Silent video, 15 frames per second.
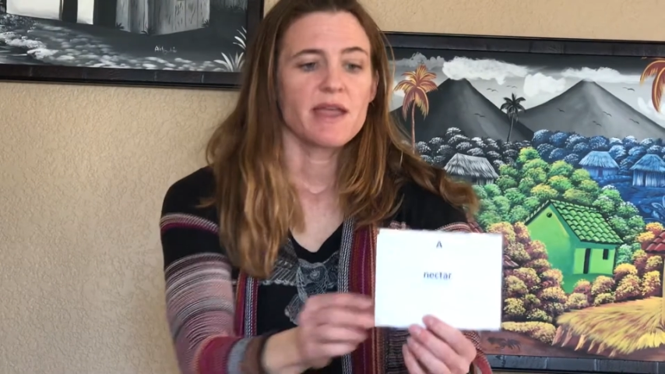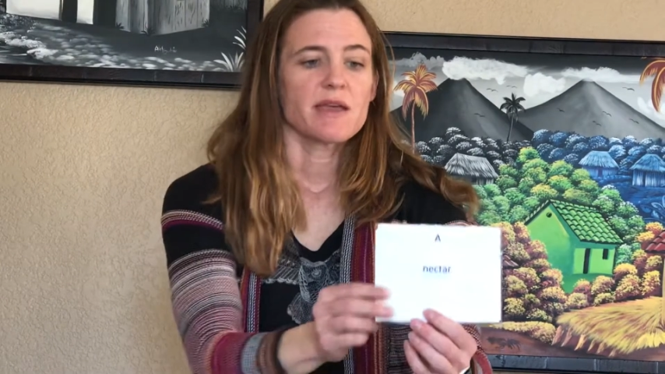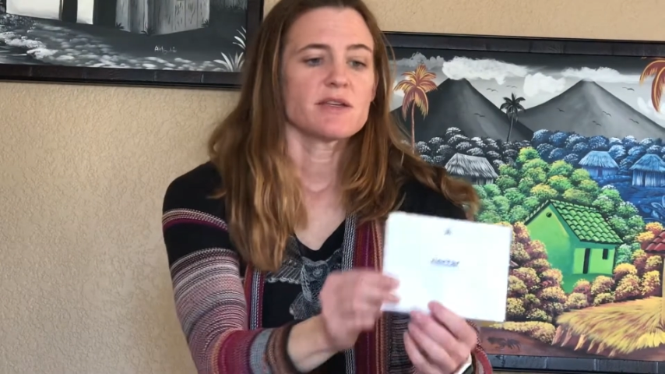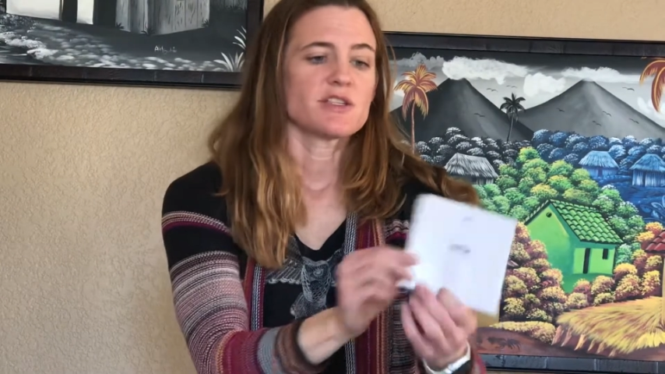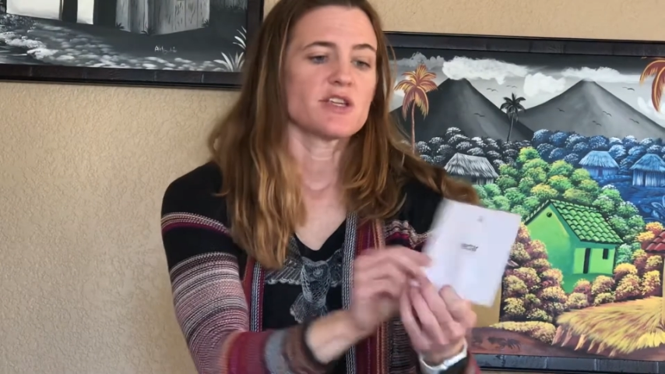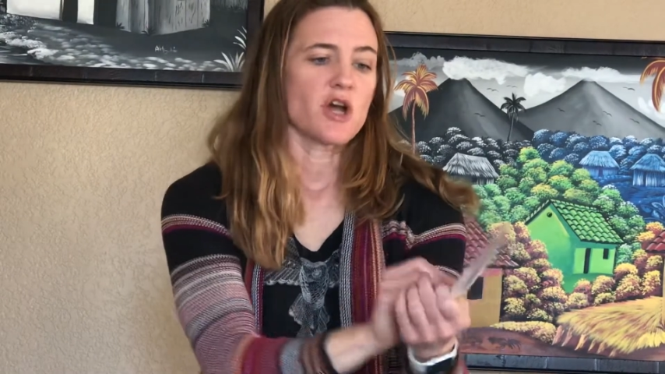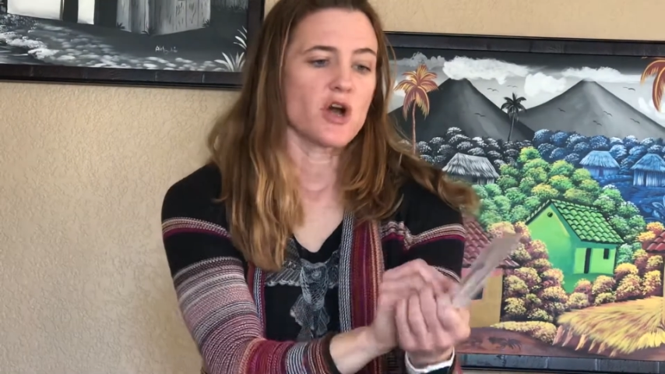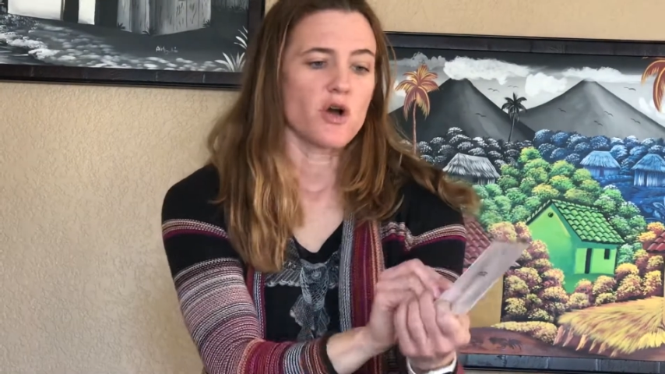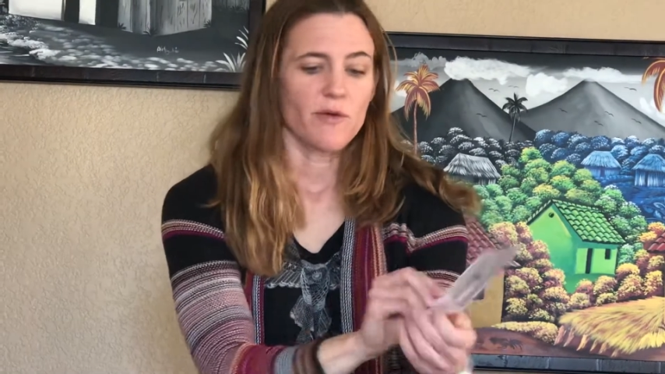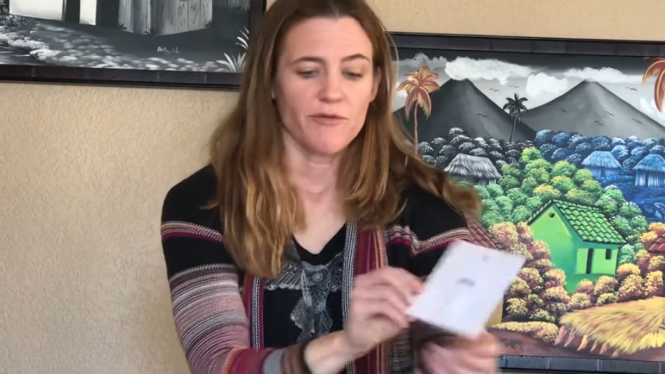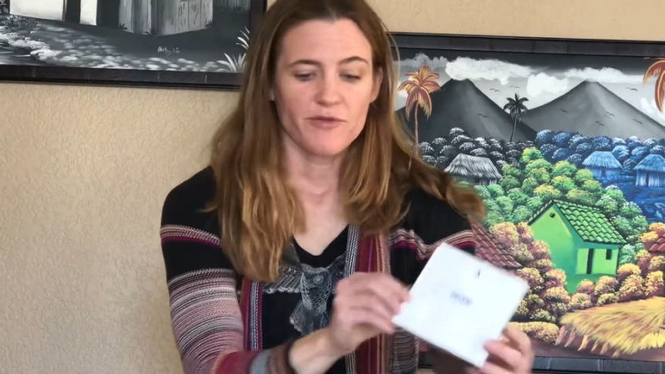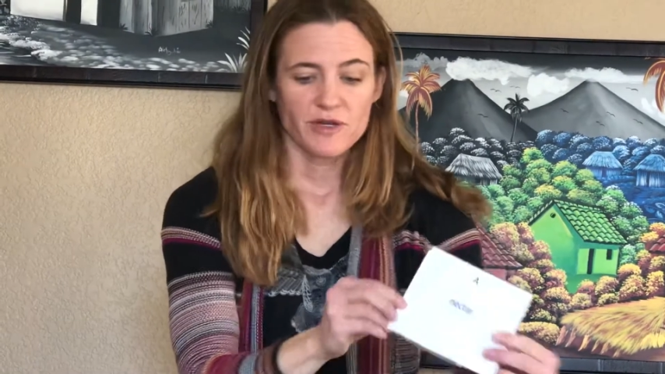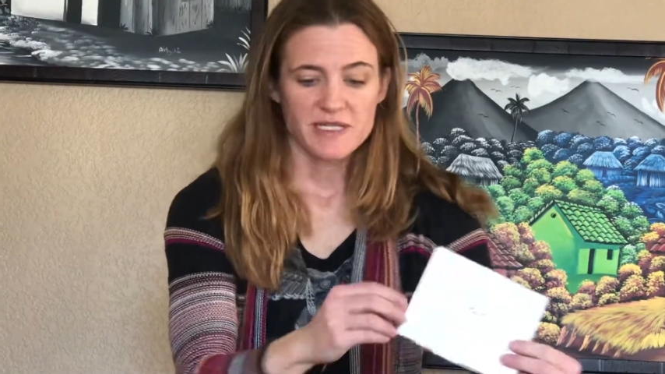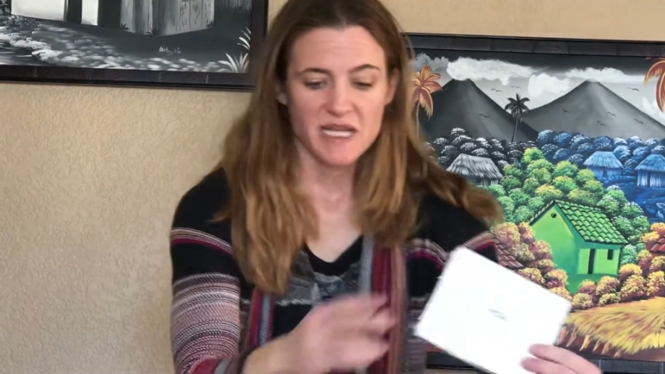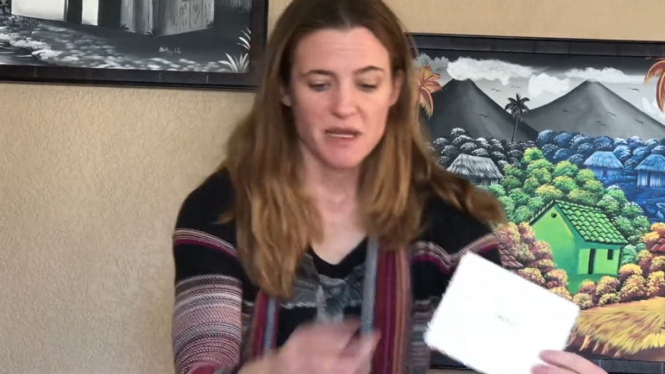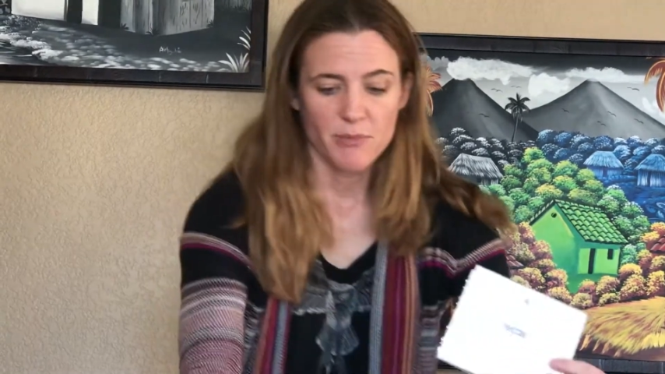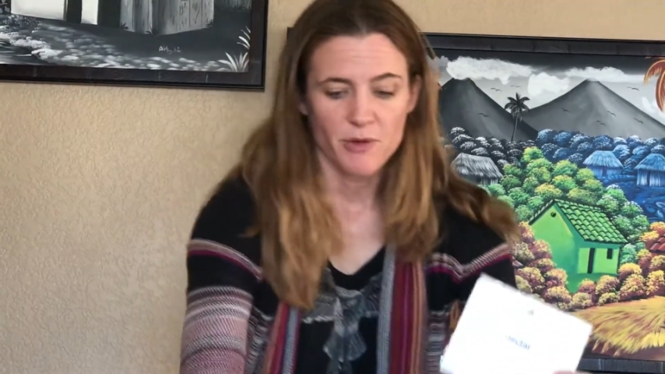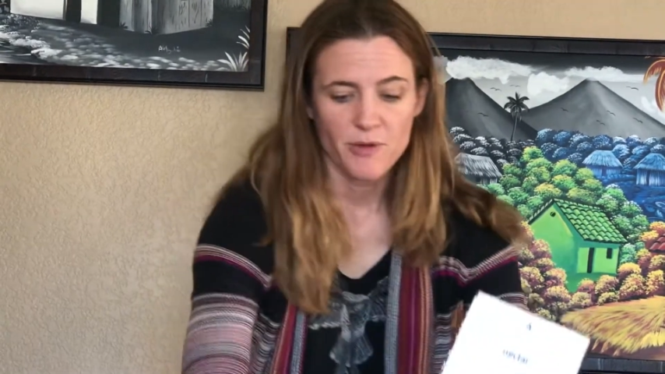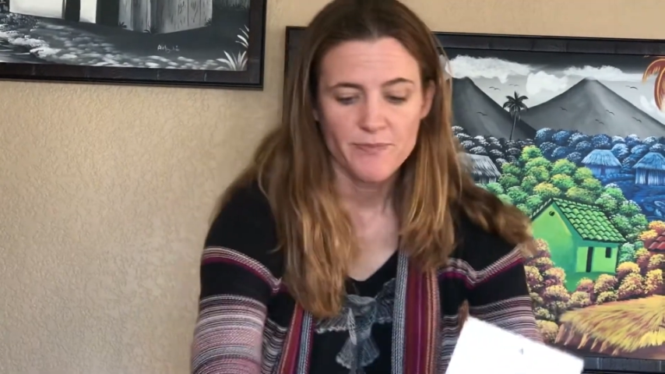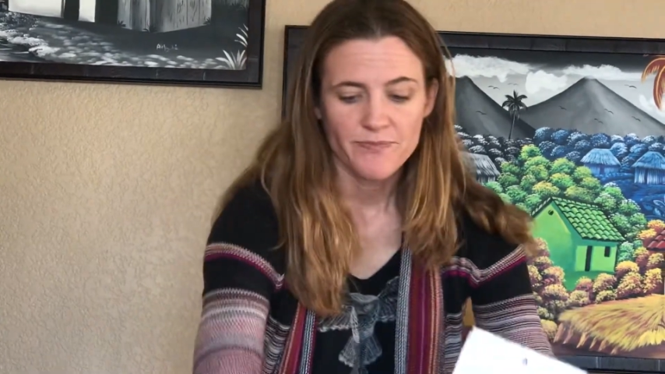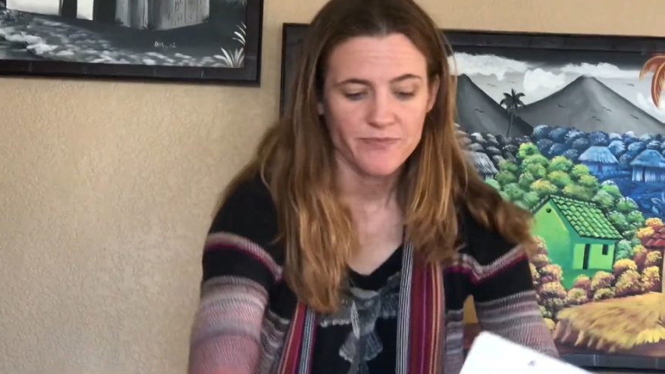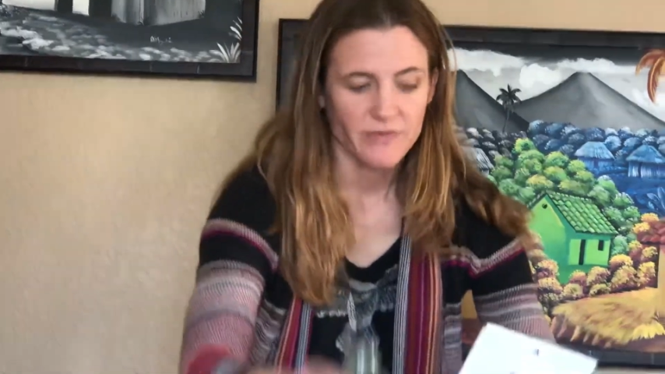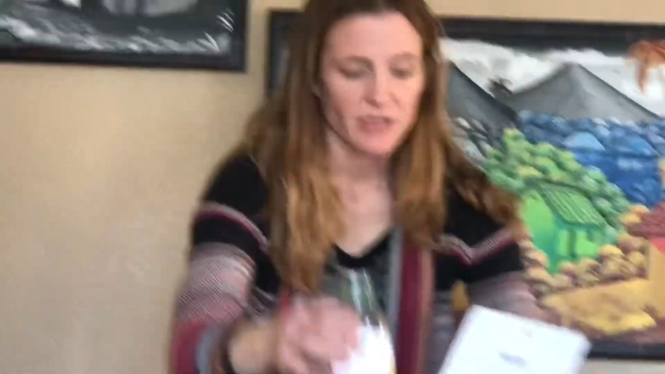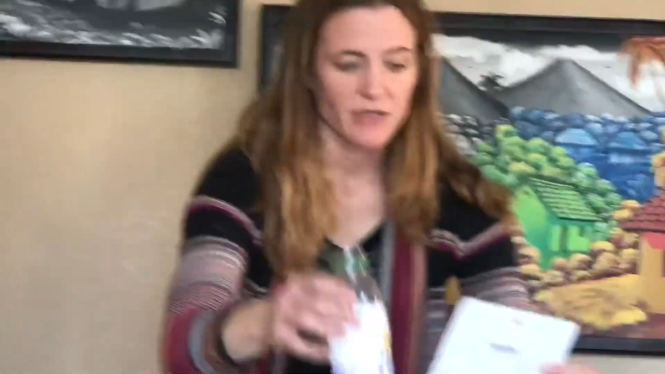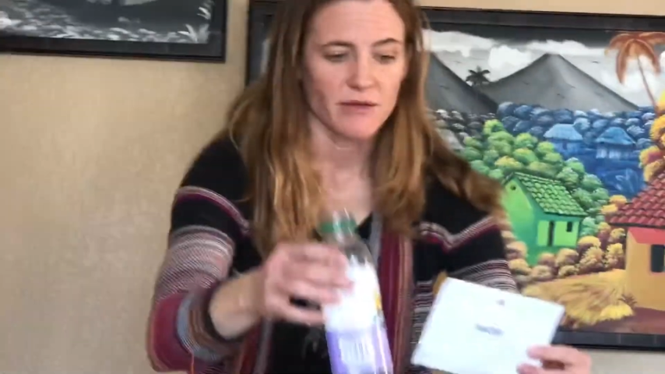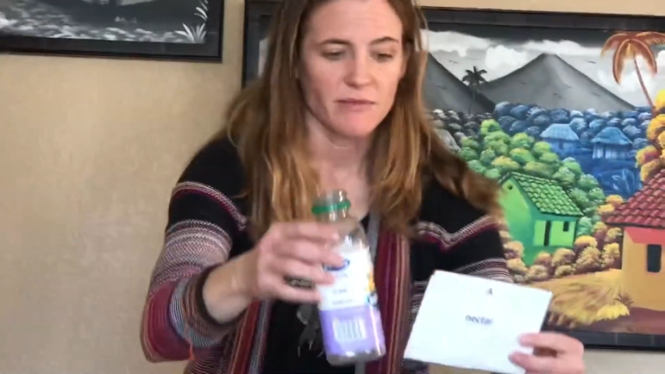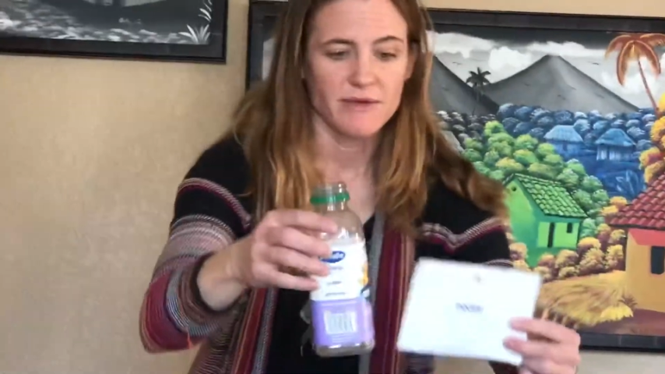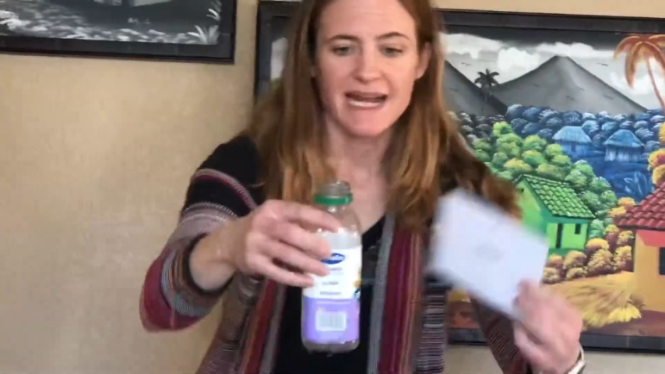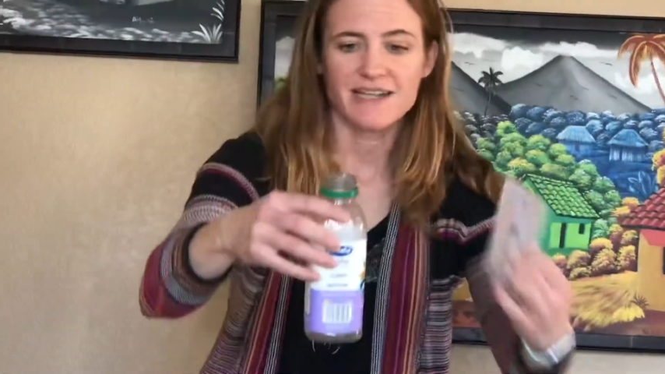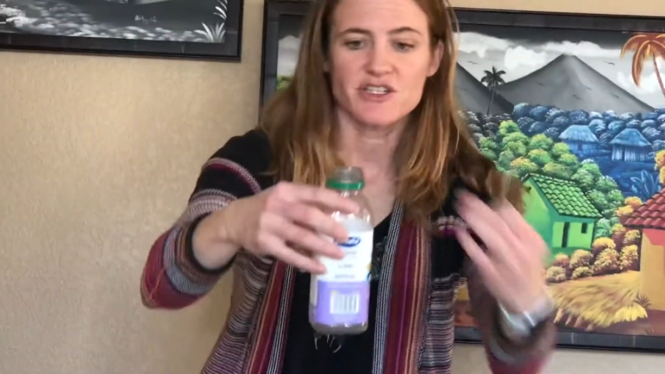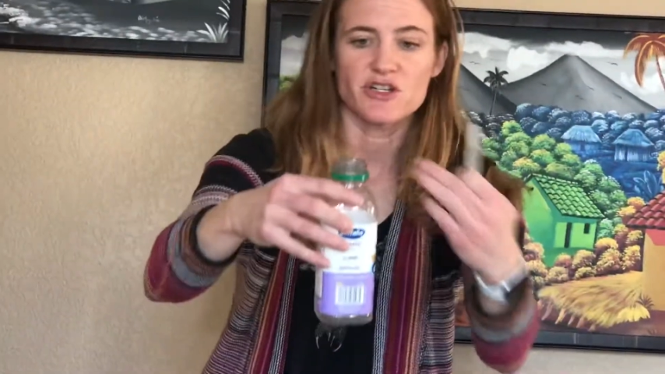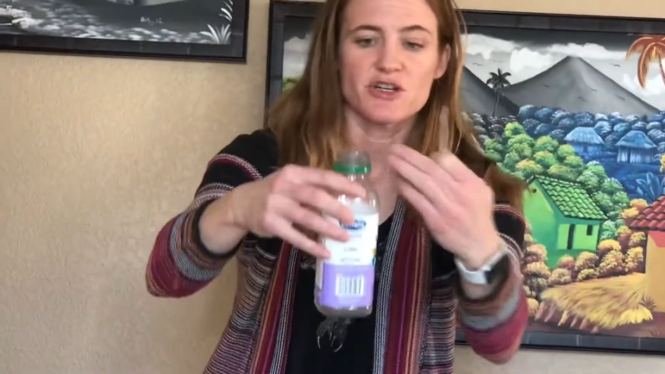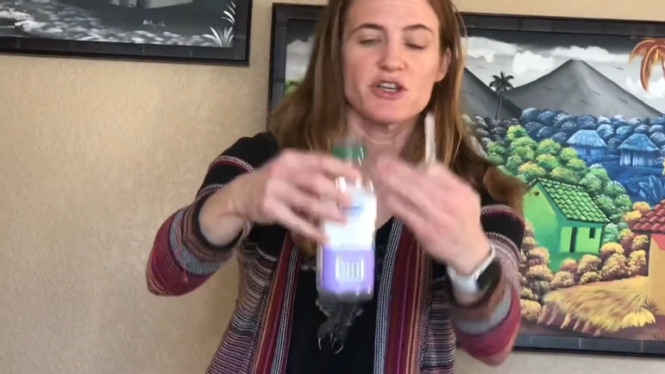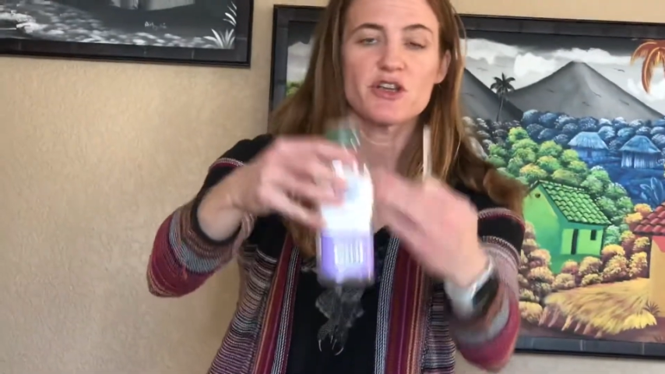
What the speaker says: So for example, nectar,